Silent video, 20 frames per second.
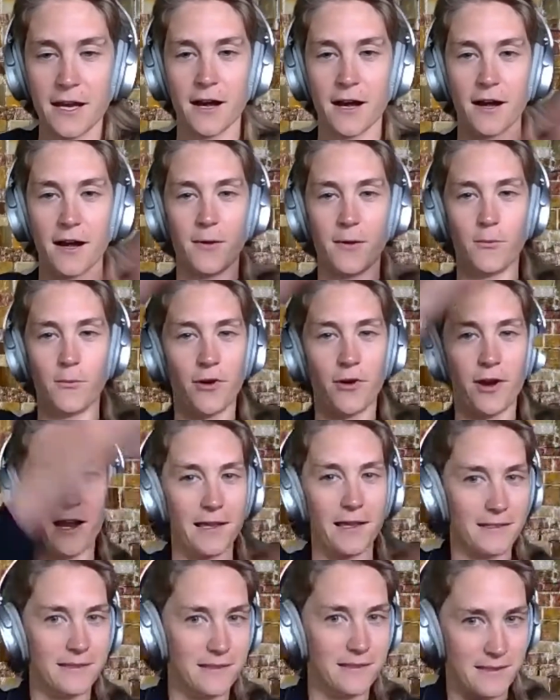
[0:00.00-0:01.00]

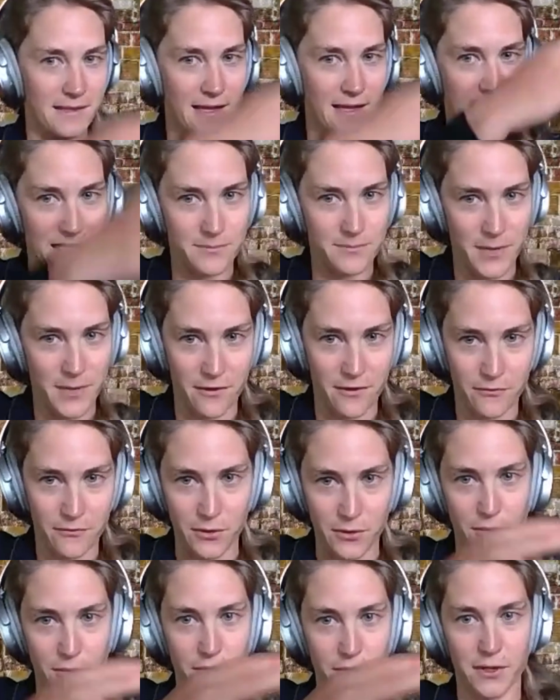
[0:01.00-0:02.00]
whereas that spent
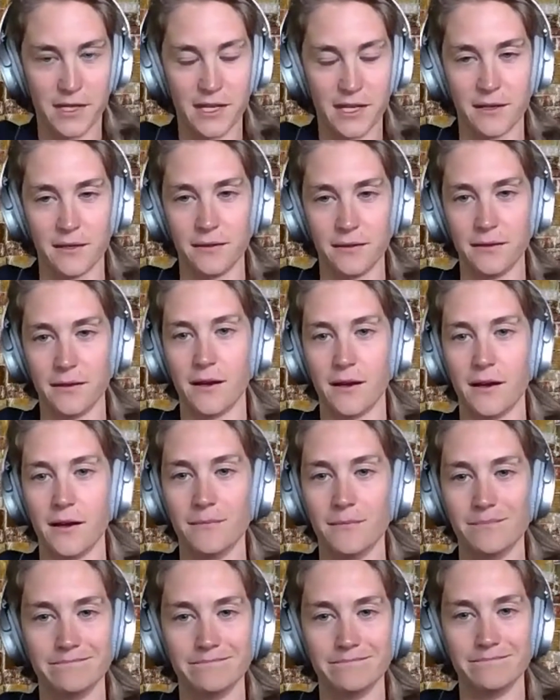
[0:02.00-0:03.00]
fuel
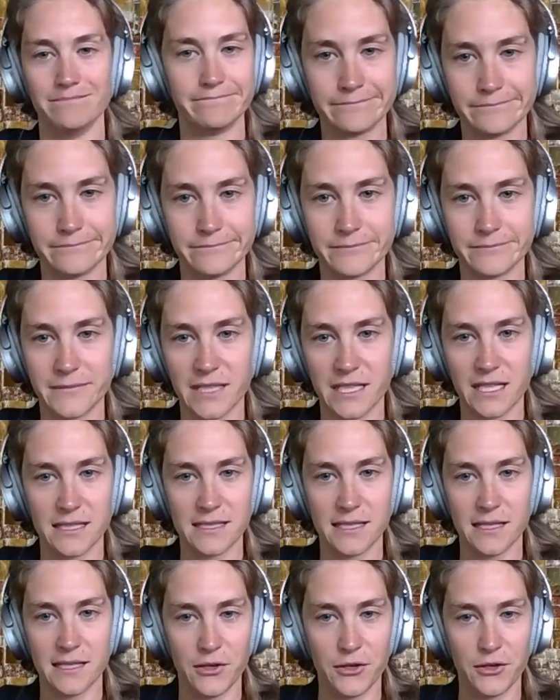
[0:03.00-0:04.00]
can
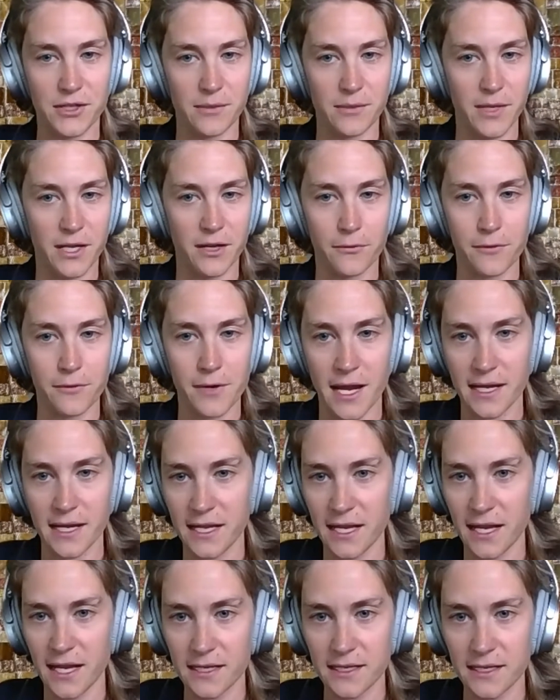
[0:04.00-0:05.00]
continue to be
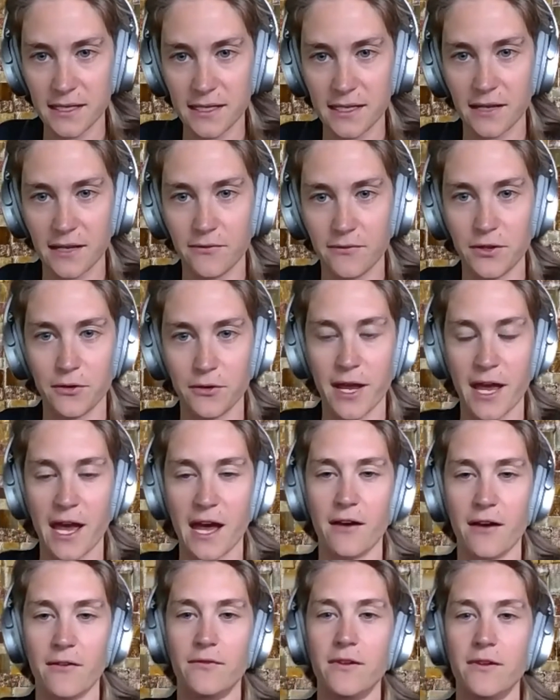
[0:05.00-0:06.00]
irradiated if you have,